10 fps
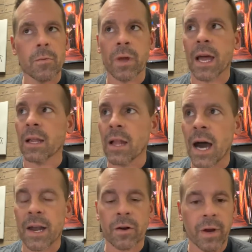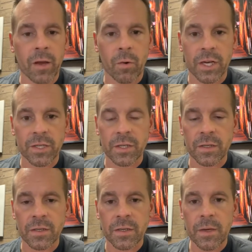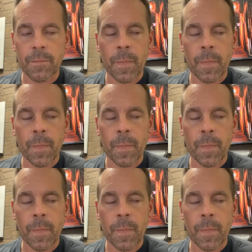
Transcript: We got a lot of great questions.